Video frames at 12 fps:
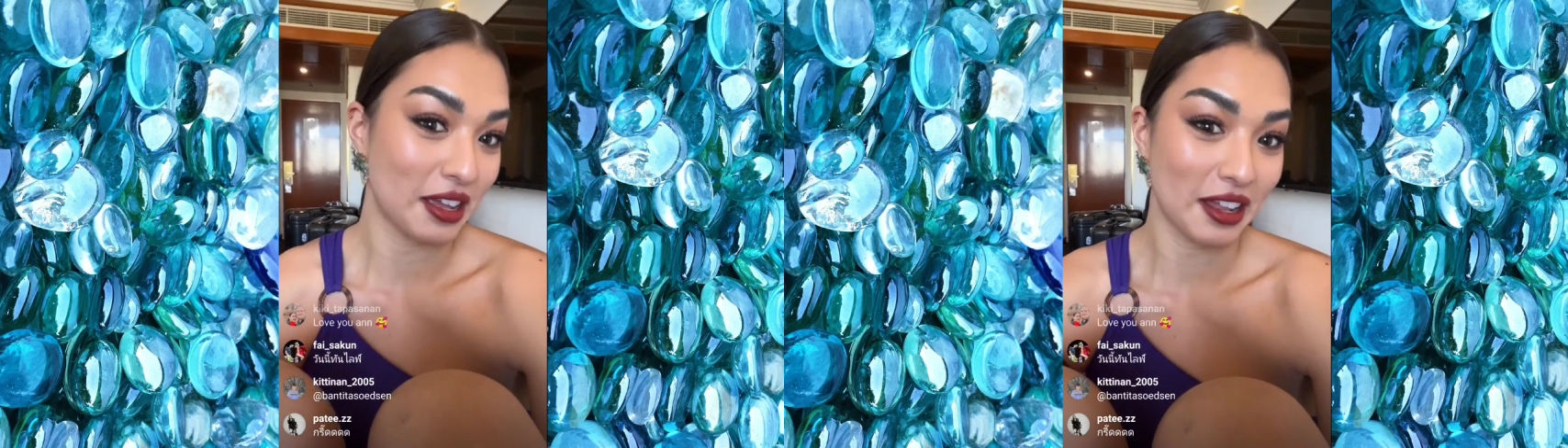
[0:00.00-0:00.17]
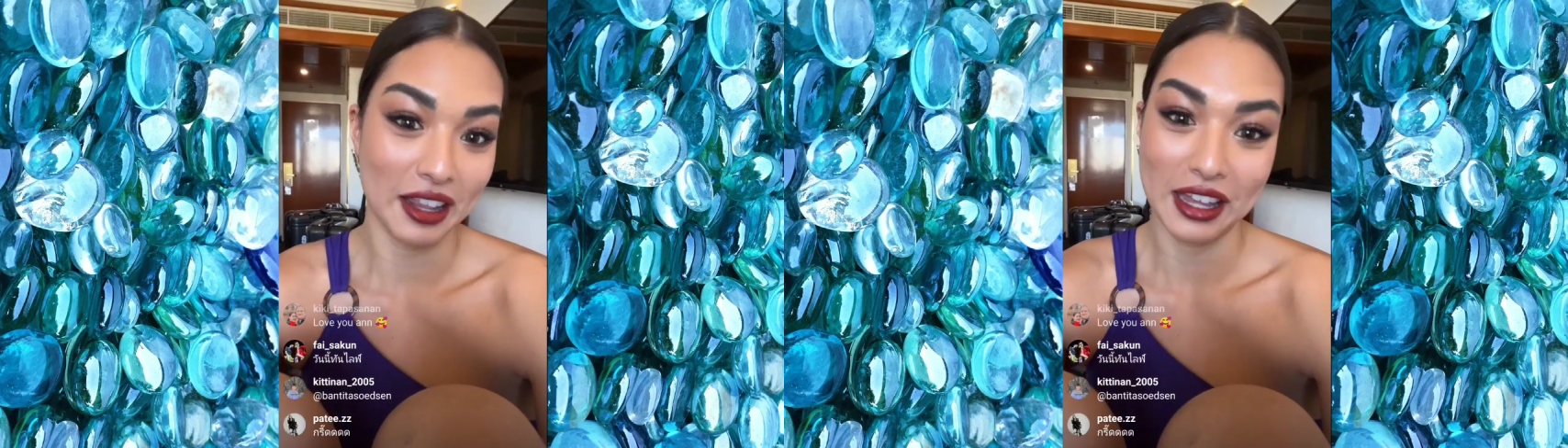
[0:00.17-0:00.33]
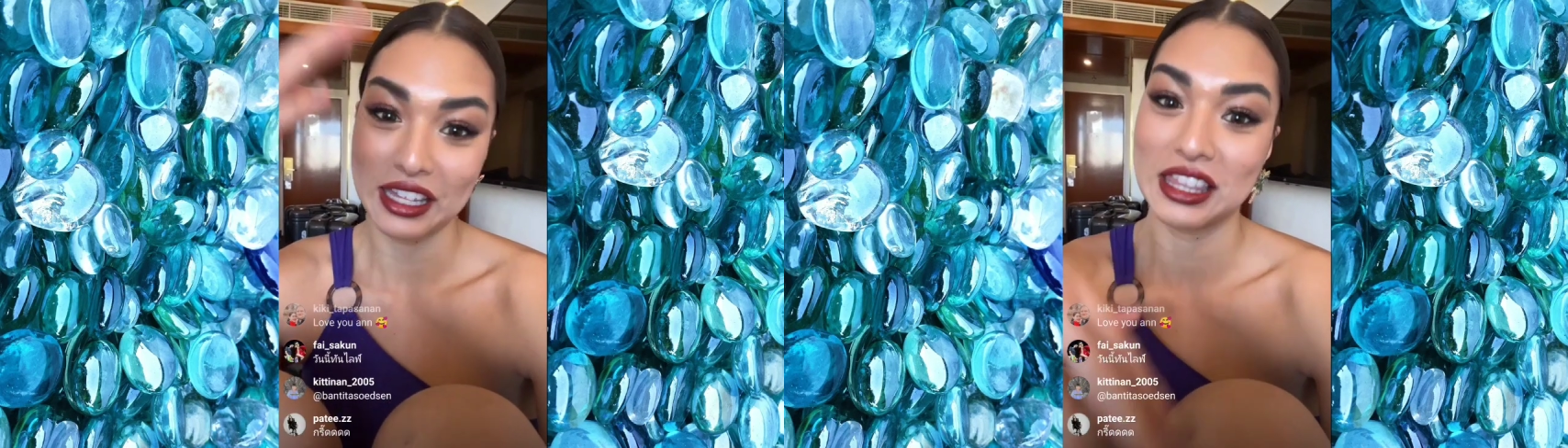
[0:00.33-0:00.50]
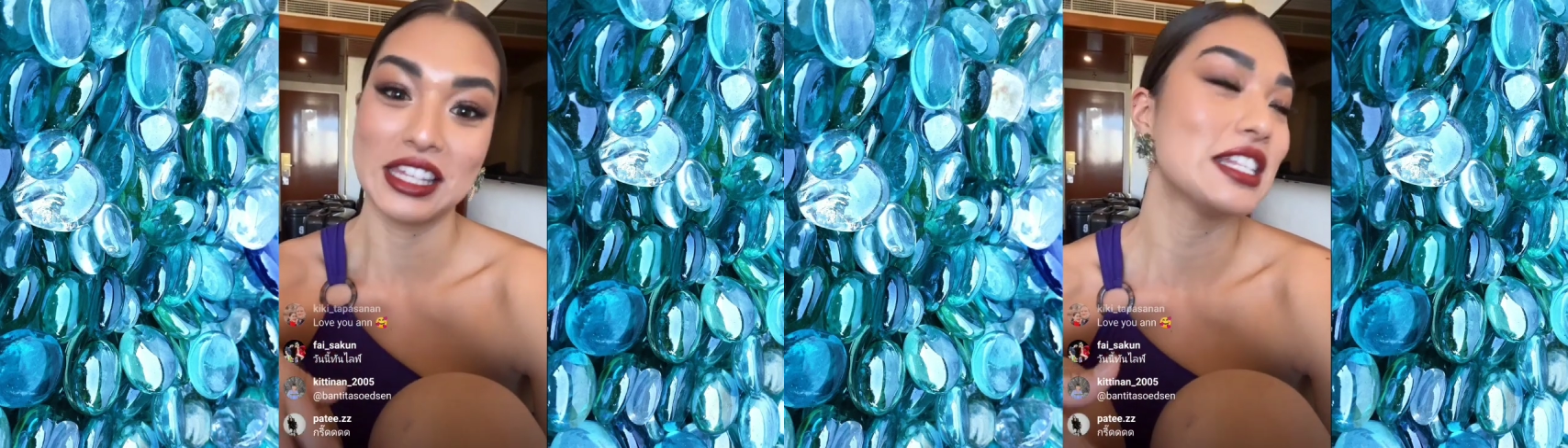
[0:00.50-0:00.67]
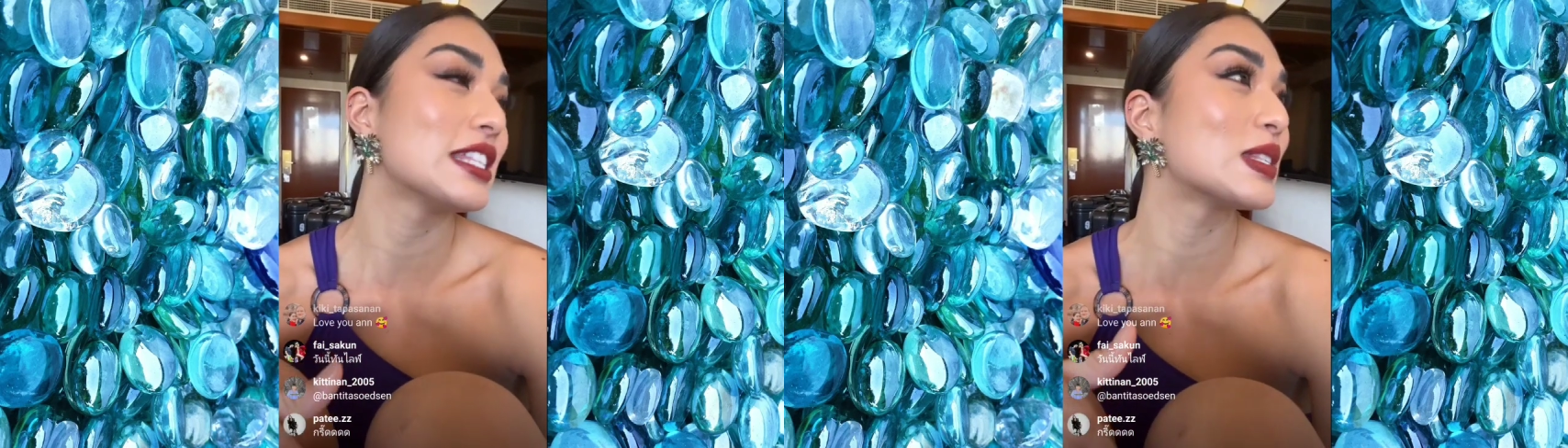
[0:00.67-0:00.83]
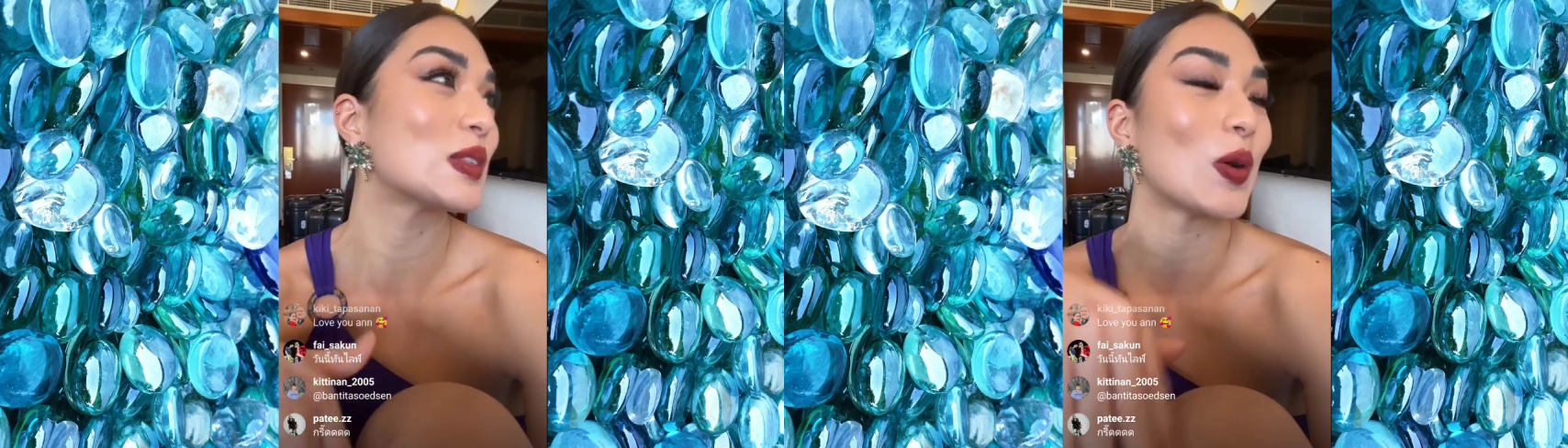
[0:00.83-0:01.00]
like
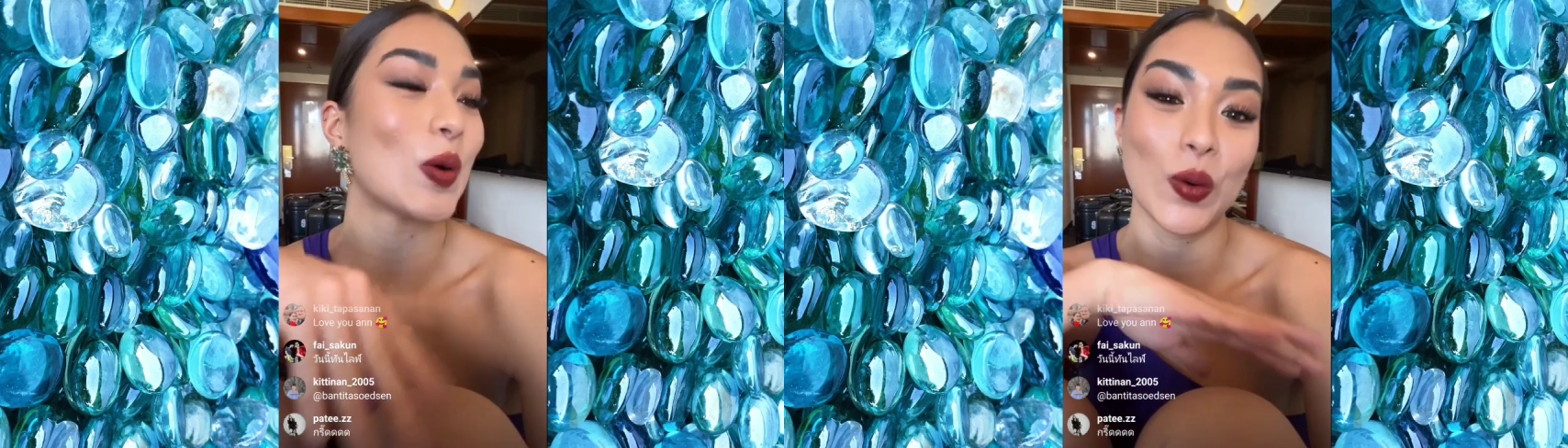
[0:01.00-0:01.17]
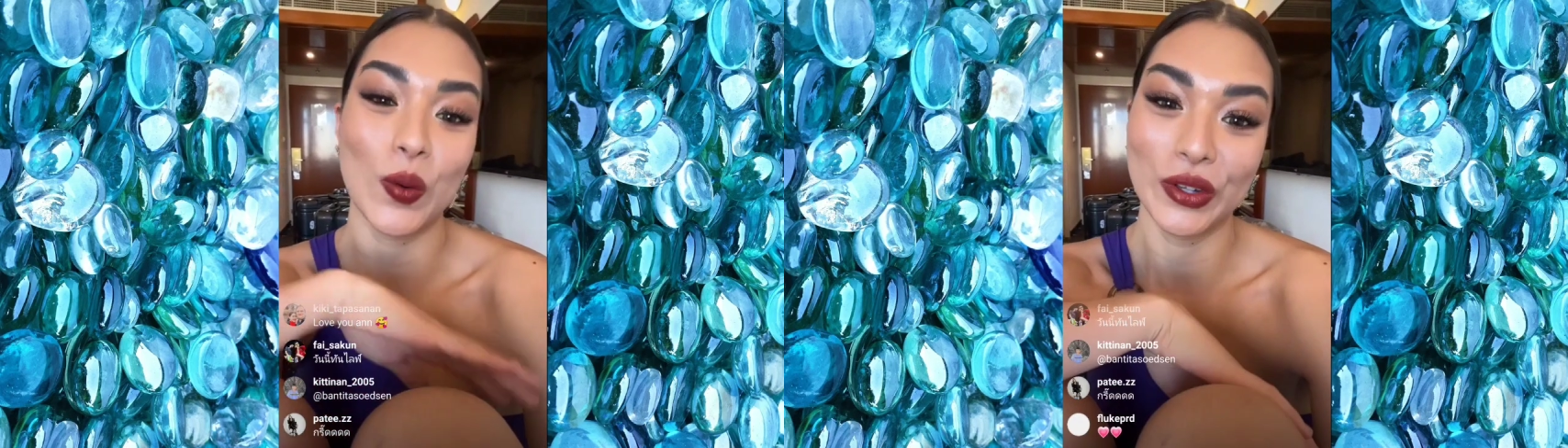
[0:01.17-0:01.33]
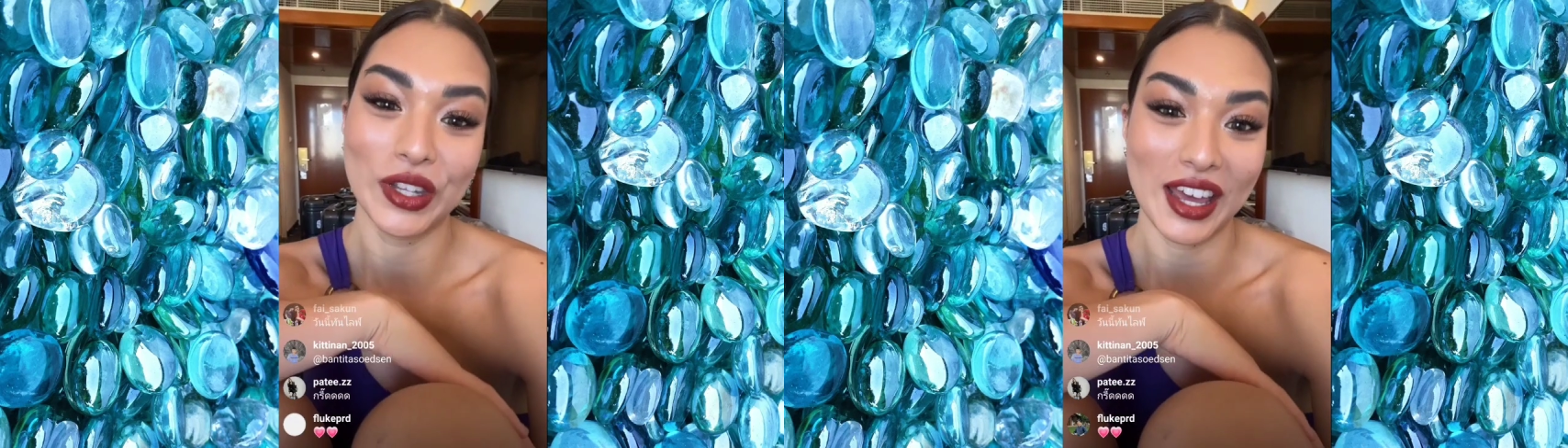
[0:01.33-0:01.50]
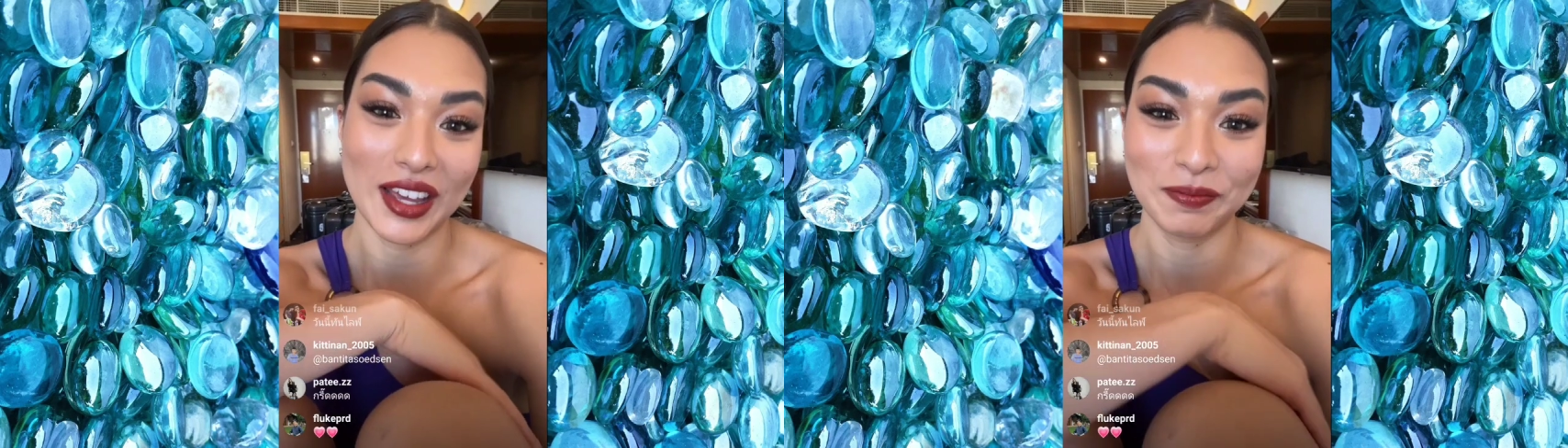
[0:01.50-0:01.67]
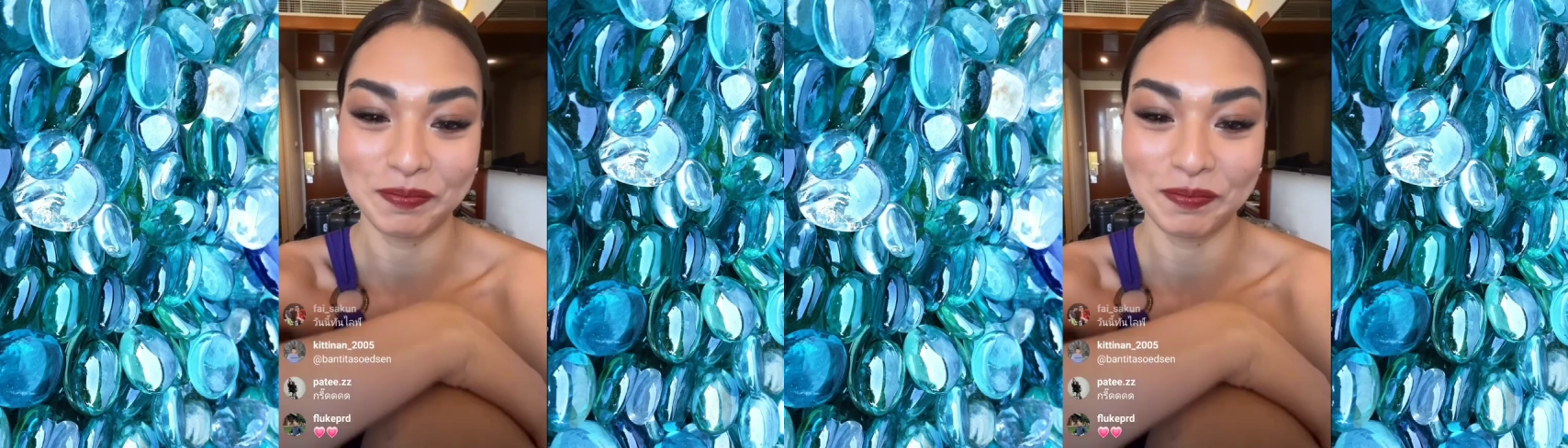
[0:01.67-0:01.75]
this all day.